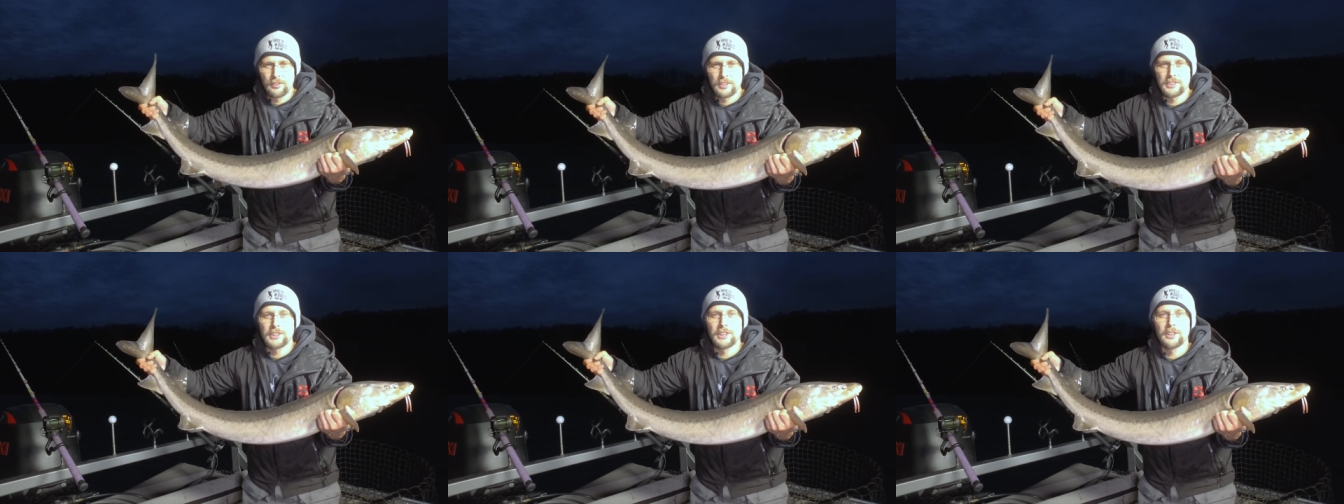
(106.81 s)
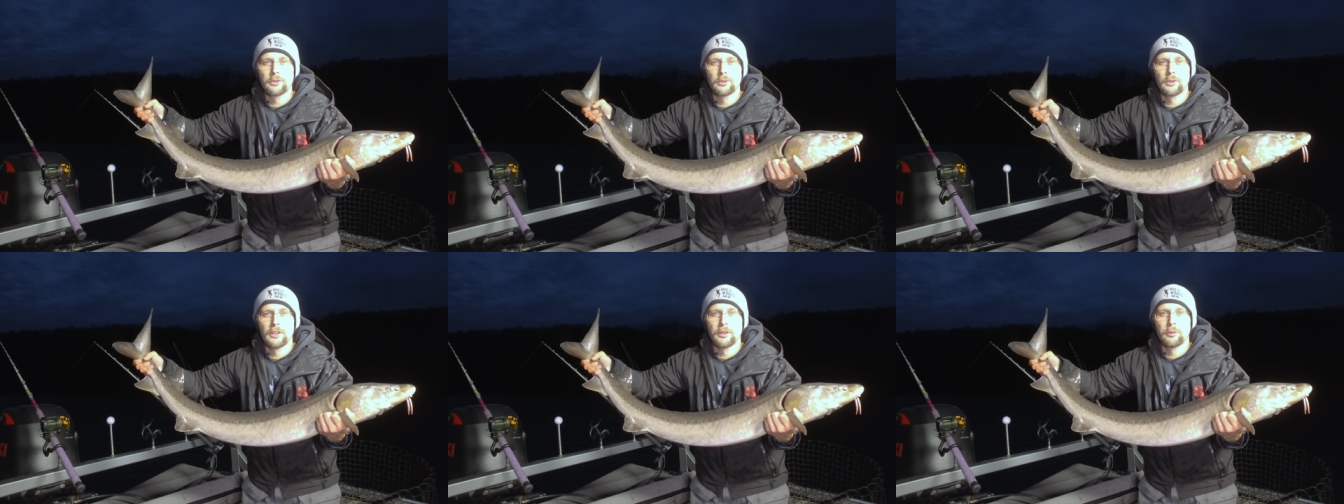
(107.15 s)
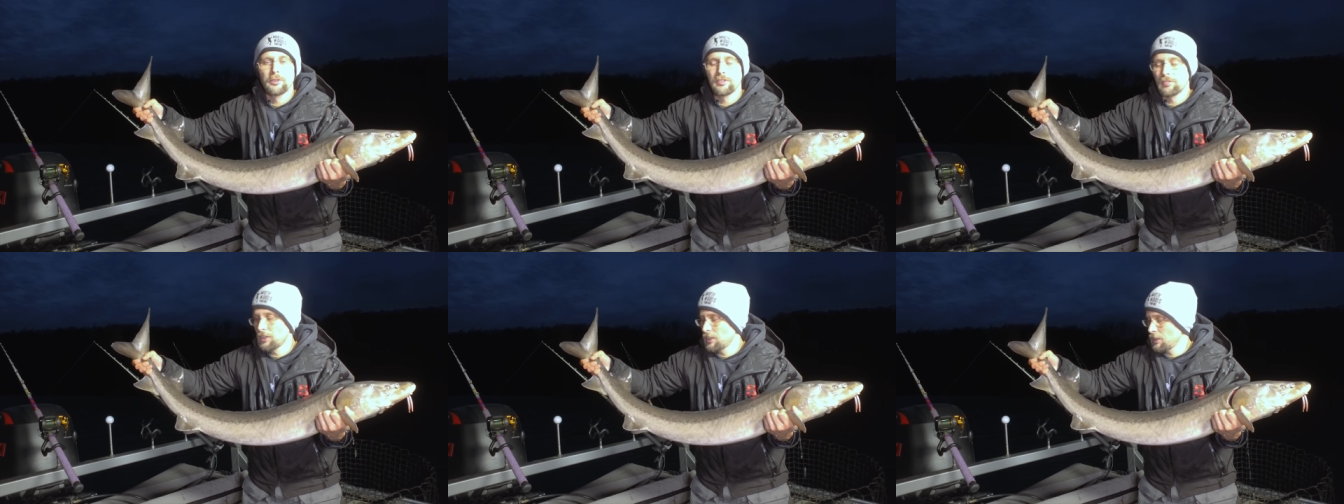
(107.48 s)
on the St. Croix
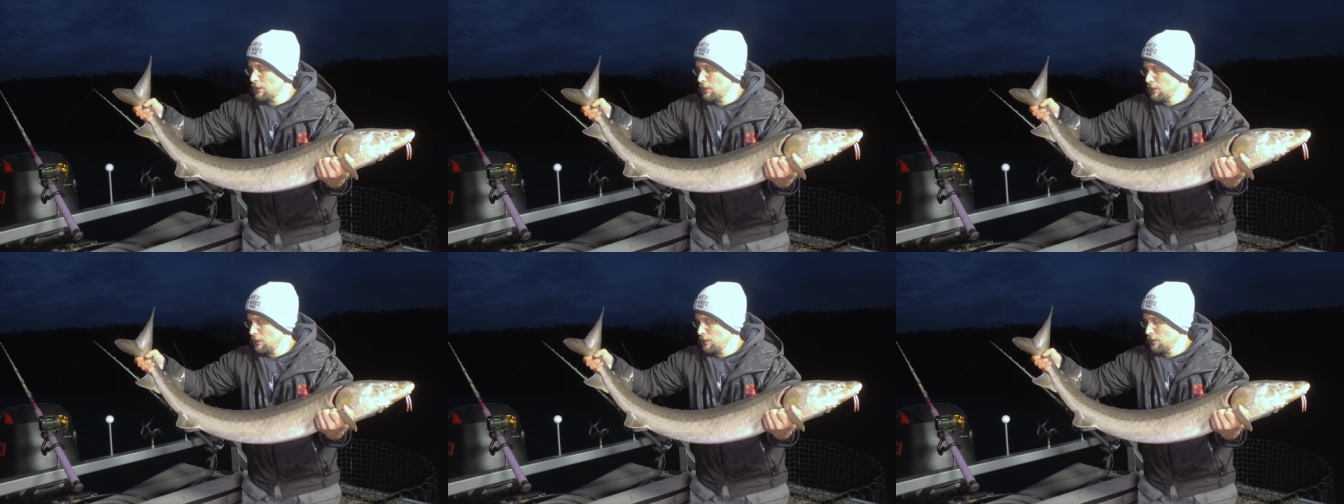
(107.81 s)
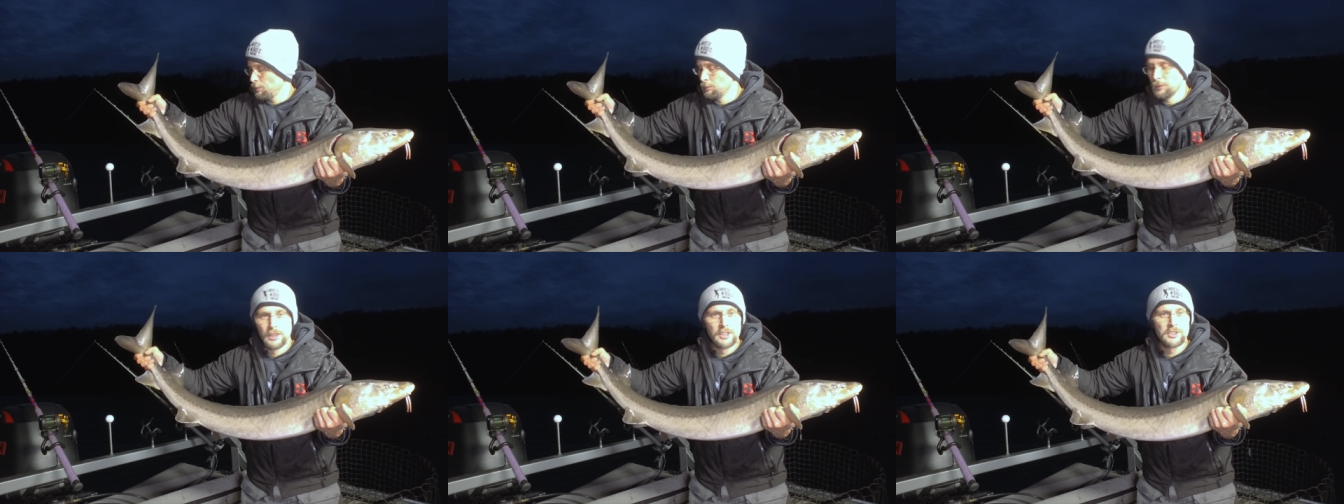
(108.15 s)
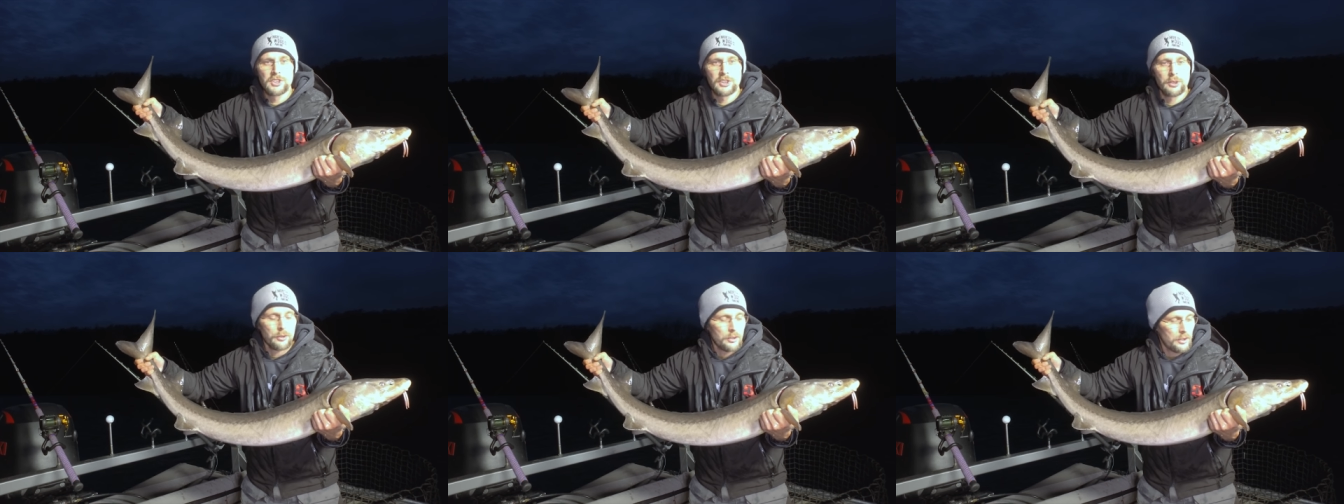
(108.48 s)
River,
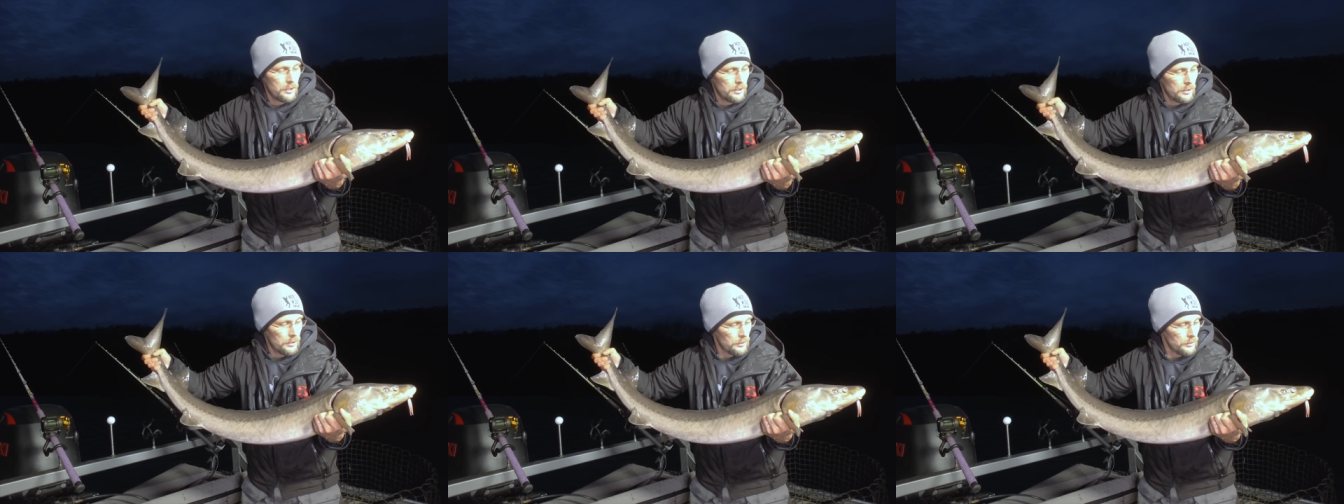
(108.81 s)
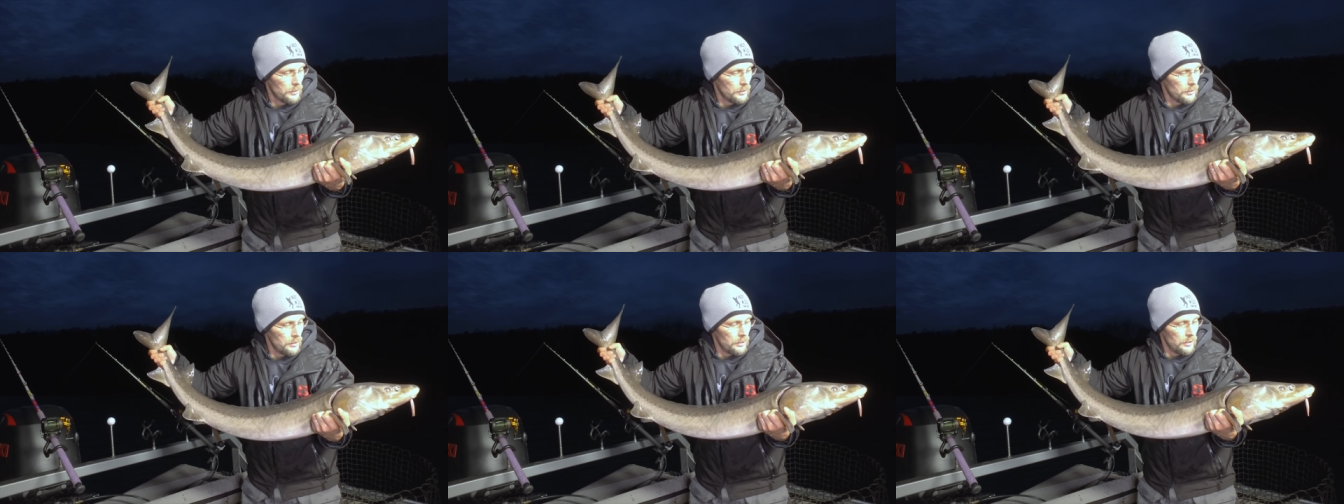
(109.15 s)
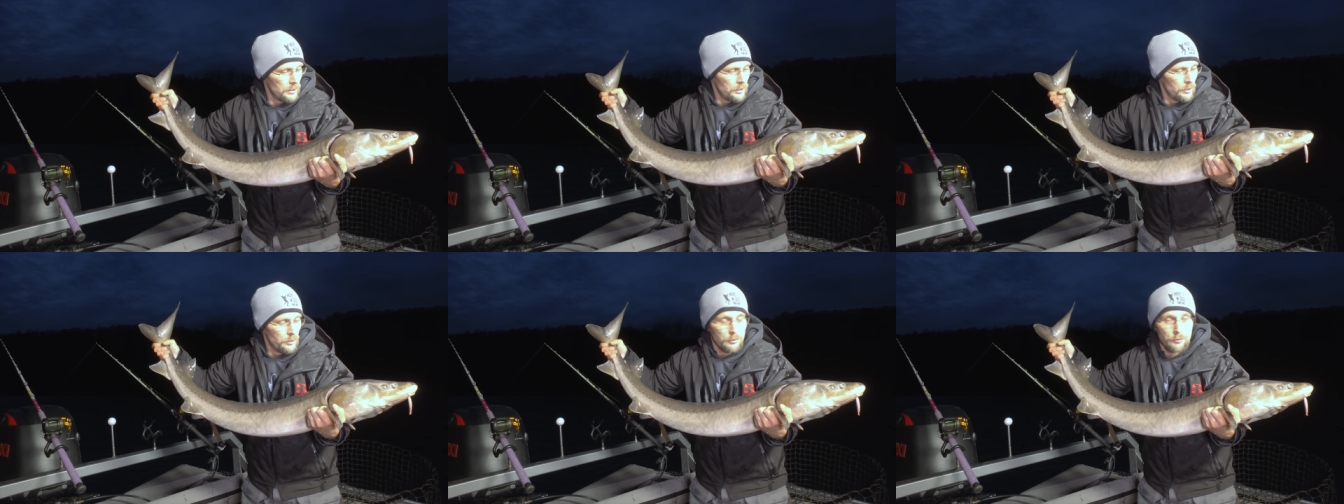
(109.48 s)
Minnesota,
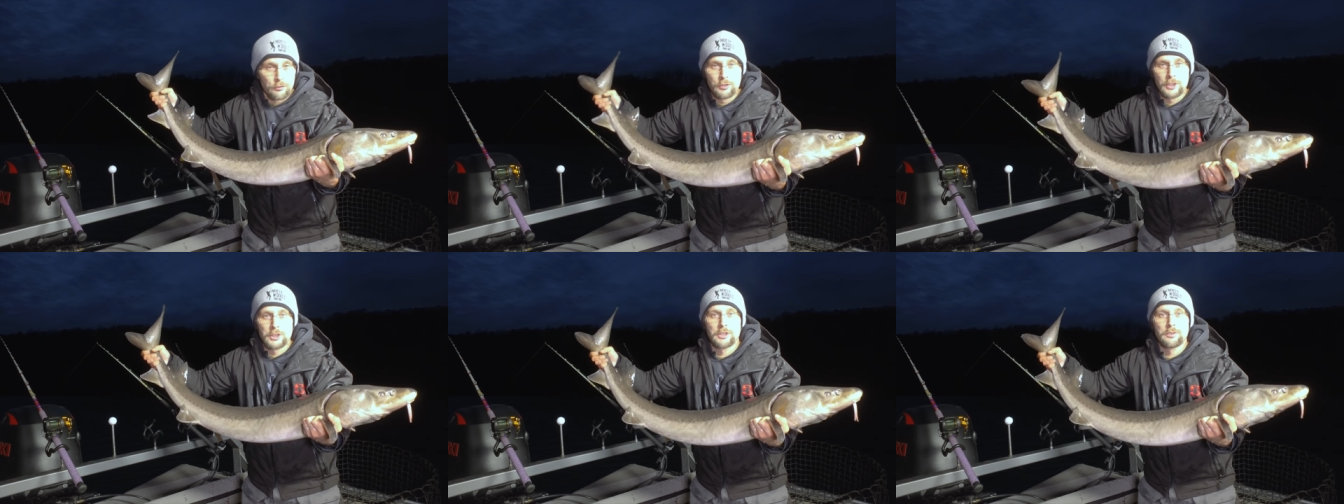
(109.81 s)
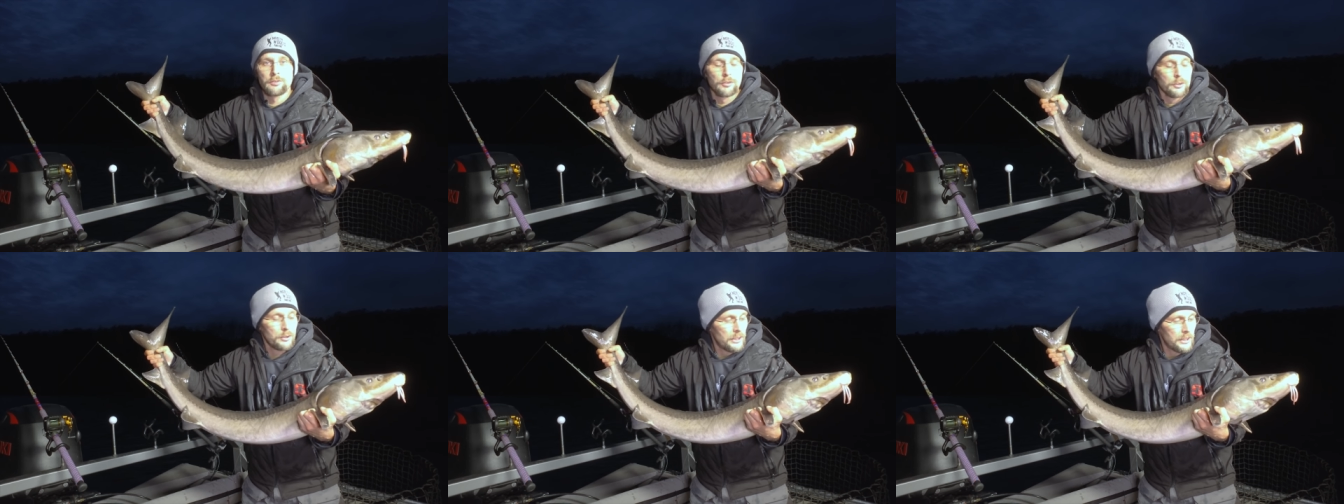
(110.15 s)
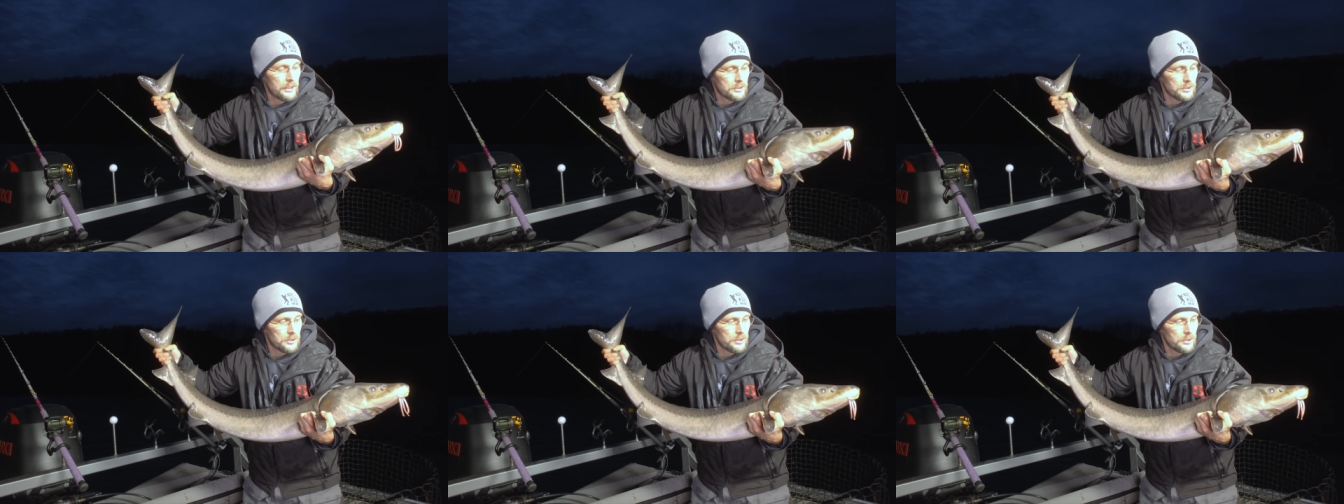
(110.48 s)
fishing for
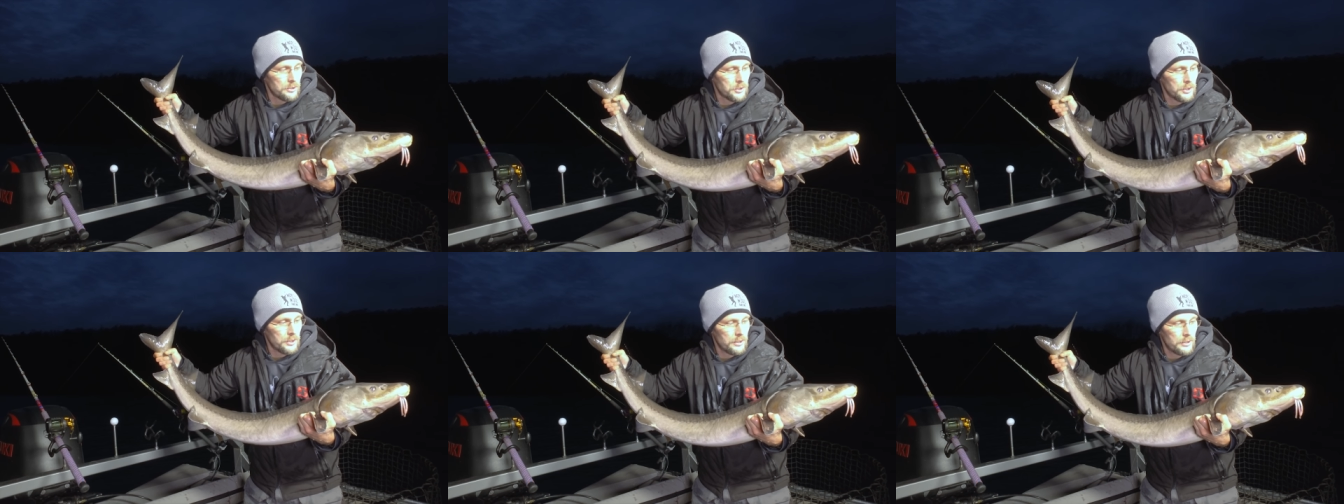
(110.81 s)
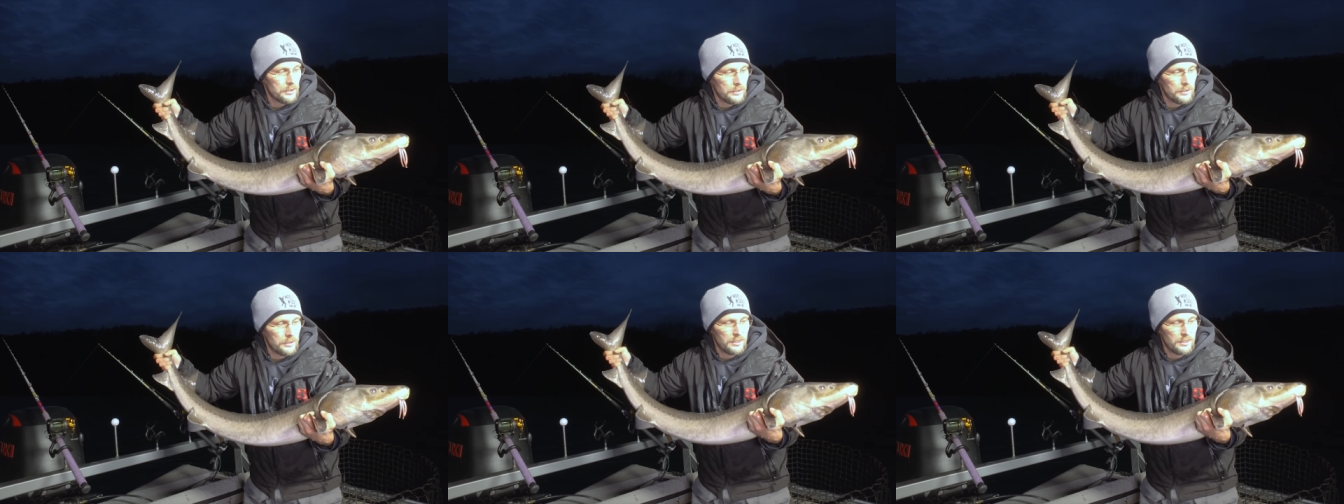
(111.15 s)
lake sturgeon.